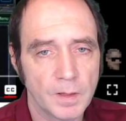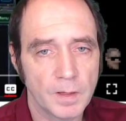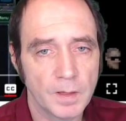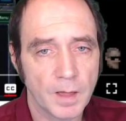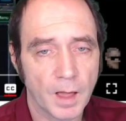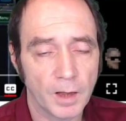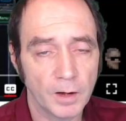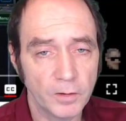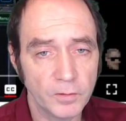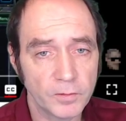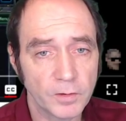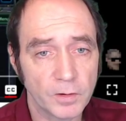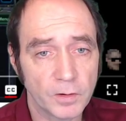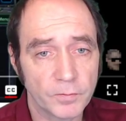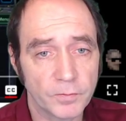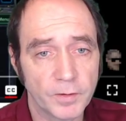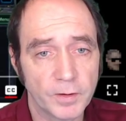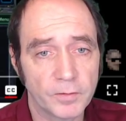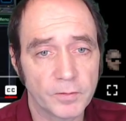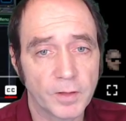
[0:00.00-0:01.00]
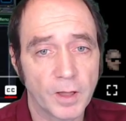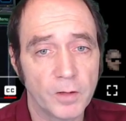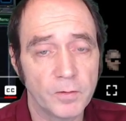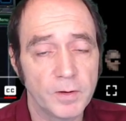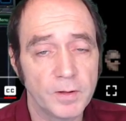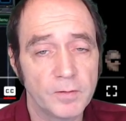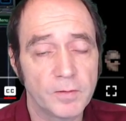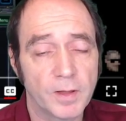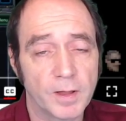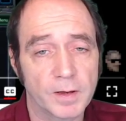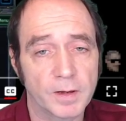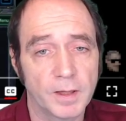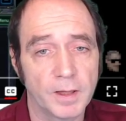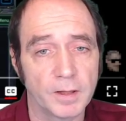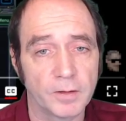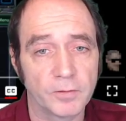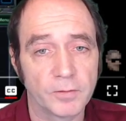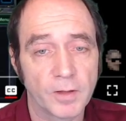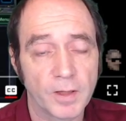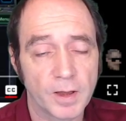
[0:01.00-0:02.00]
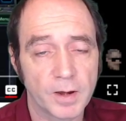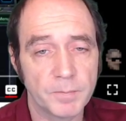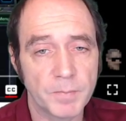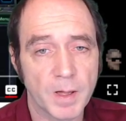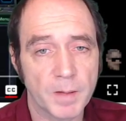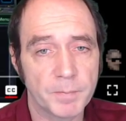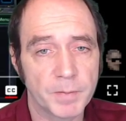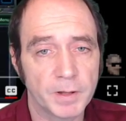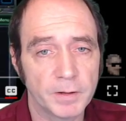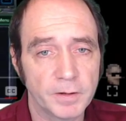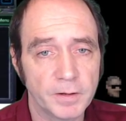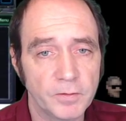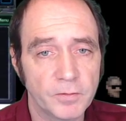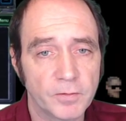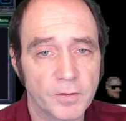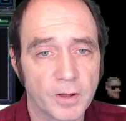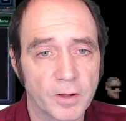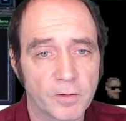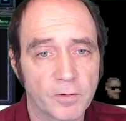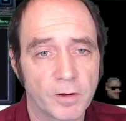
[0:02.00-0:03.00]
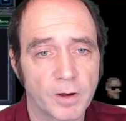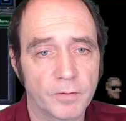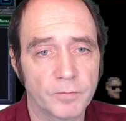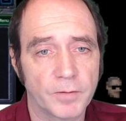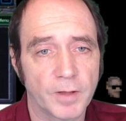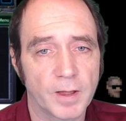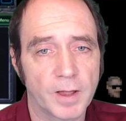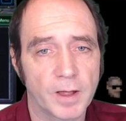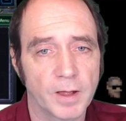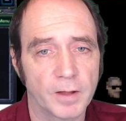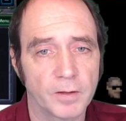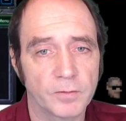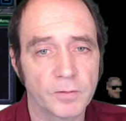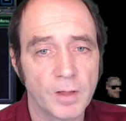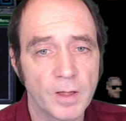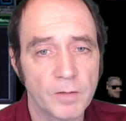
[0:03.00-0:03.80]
I learnt a lot of these coding techniques and about building StarCraft AIs